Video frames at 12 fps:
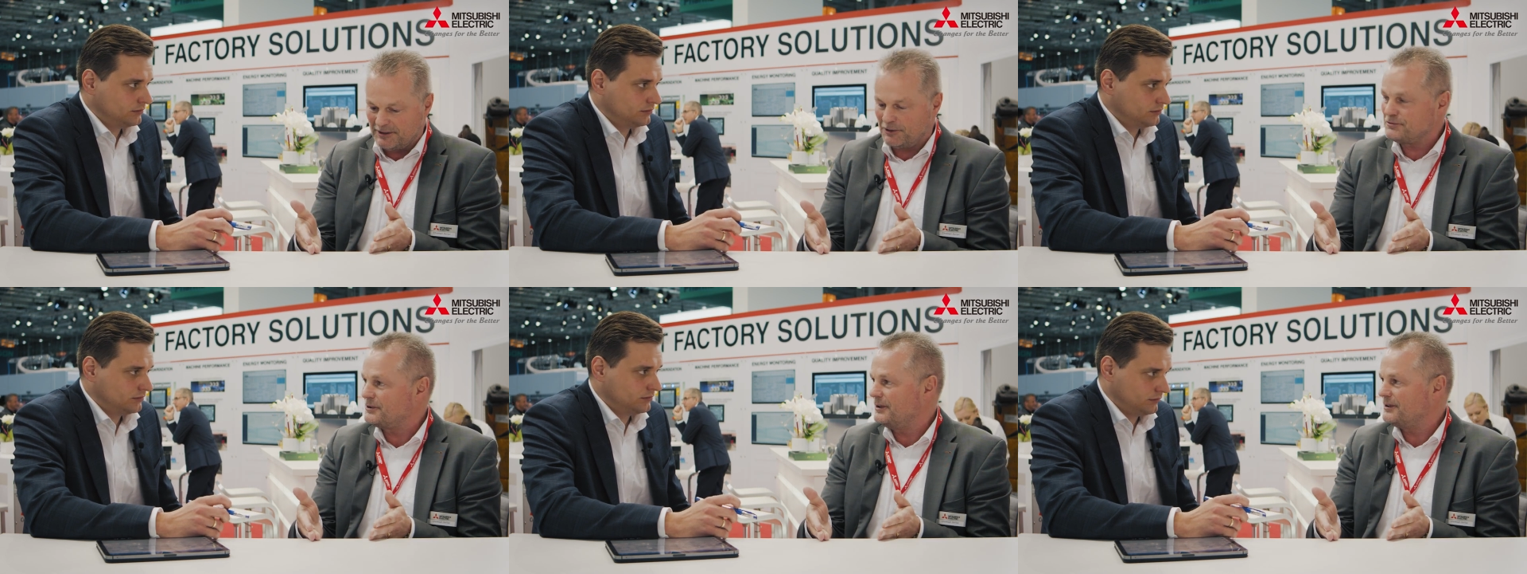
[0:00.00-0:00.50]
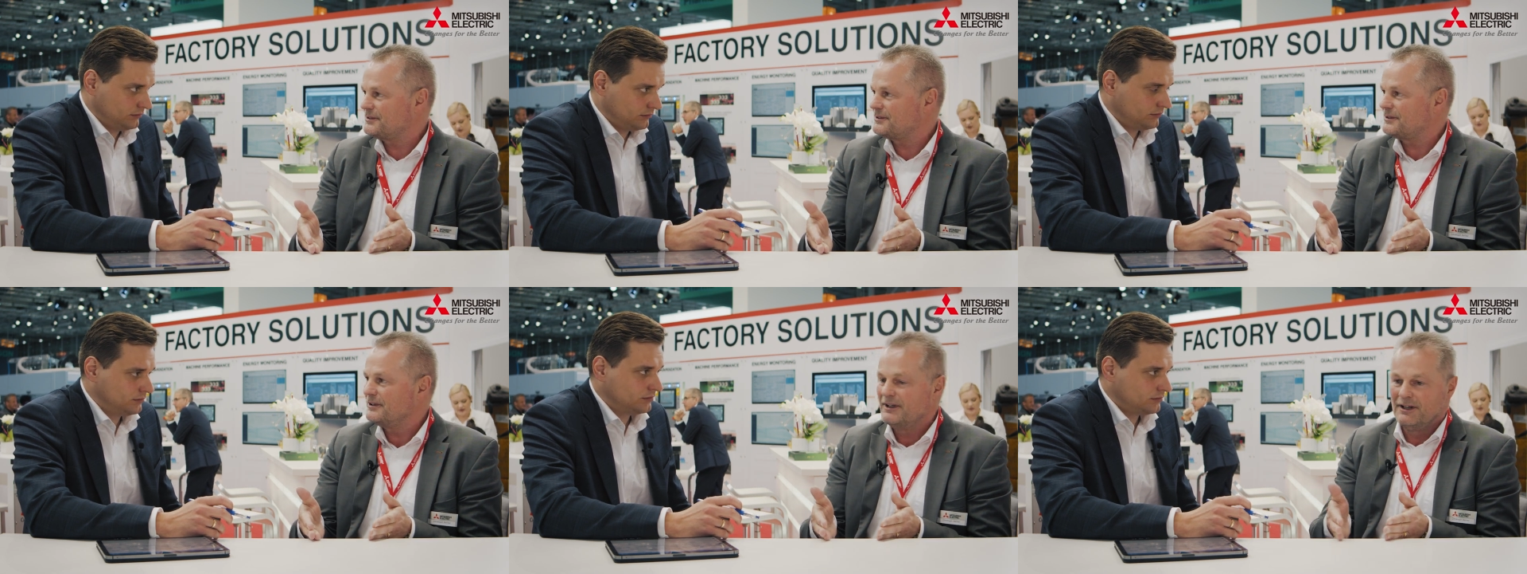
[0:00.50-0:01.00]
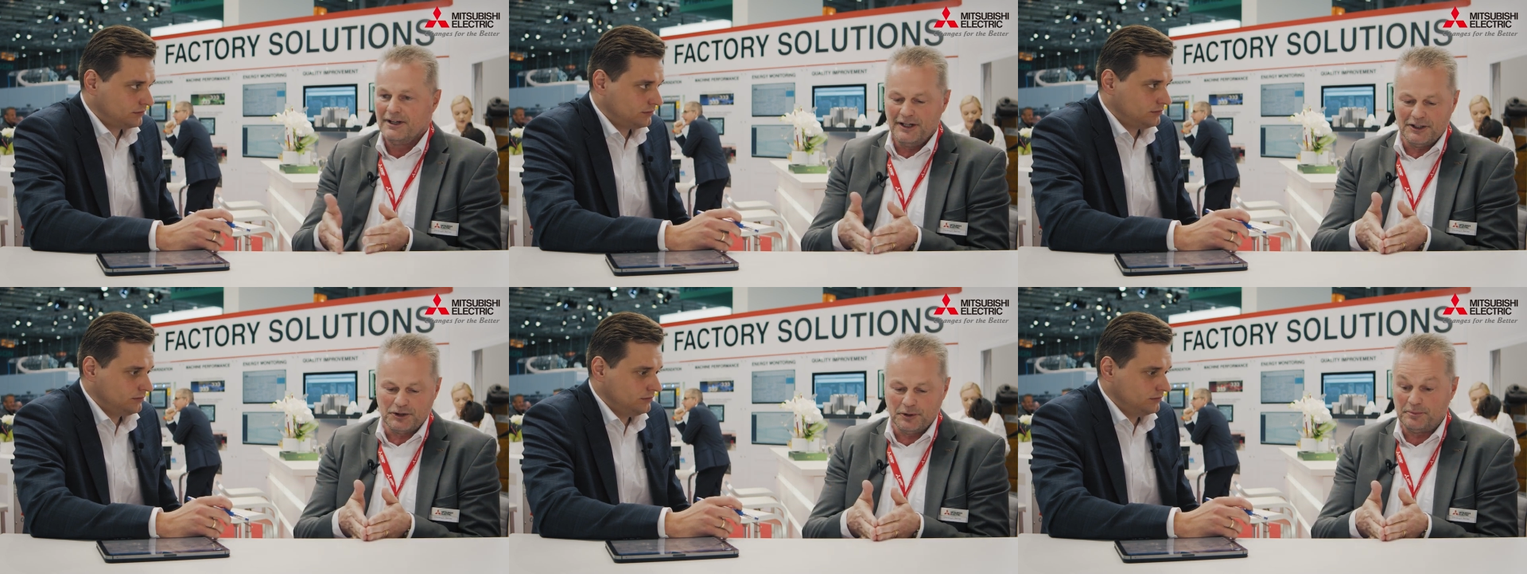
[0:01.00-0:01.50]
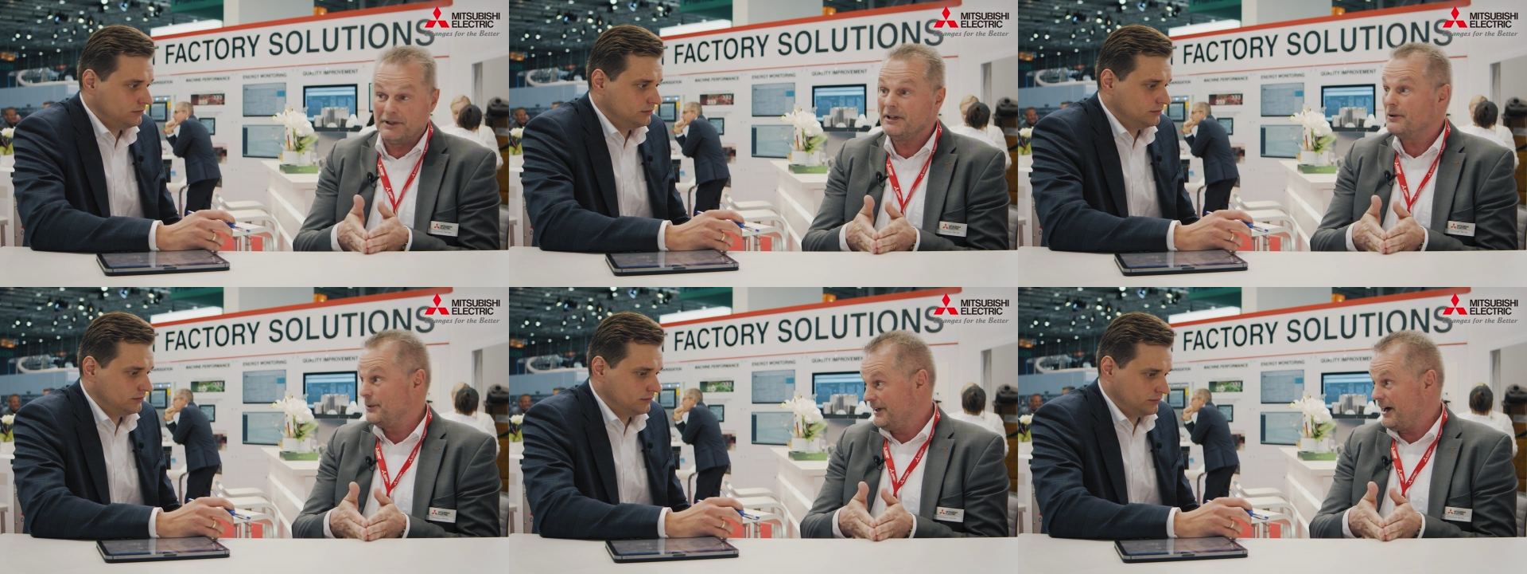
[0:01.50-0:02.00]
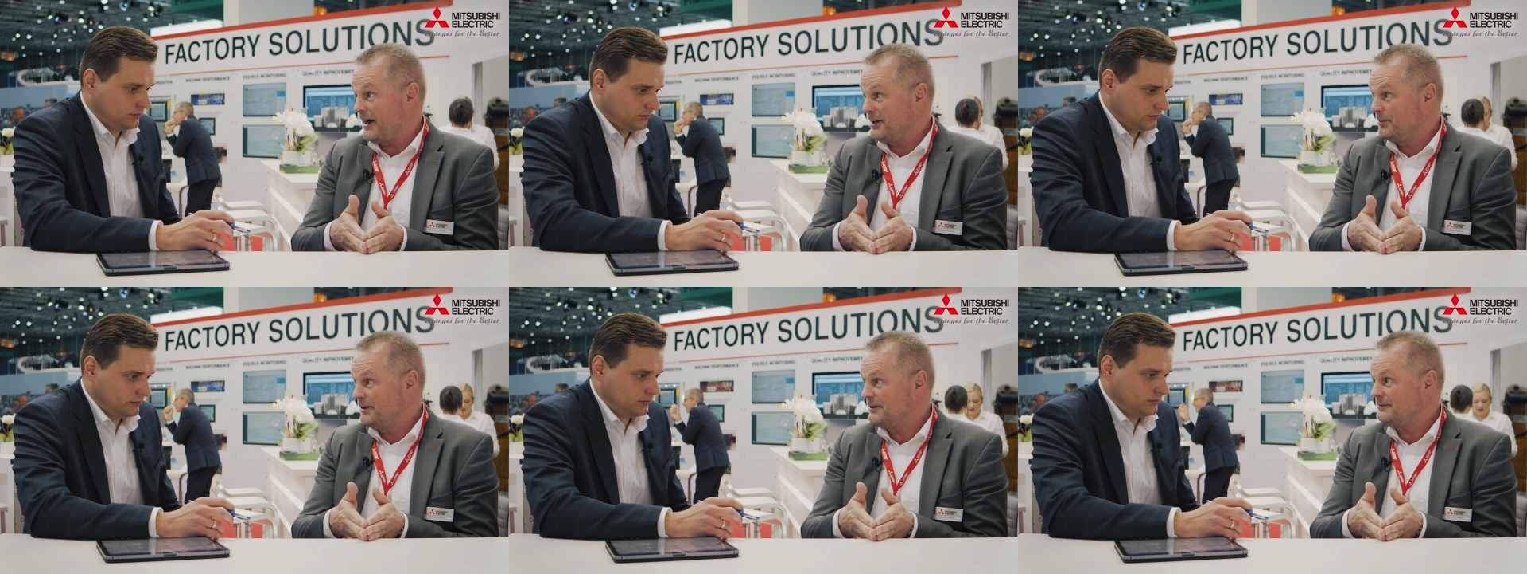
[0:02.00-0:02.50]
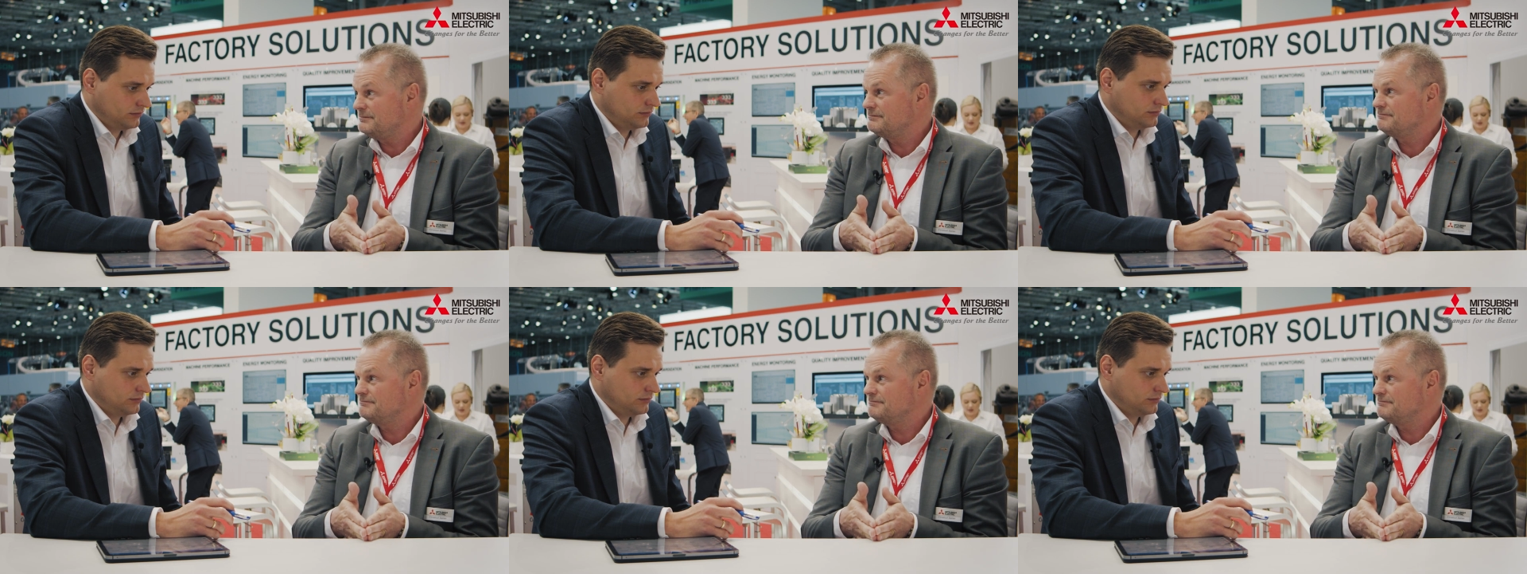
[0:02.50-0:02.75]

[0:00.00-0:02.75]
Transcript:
Speaker 1: of course. It should be reliable.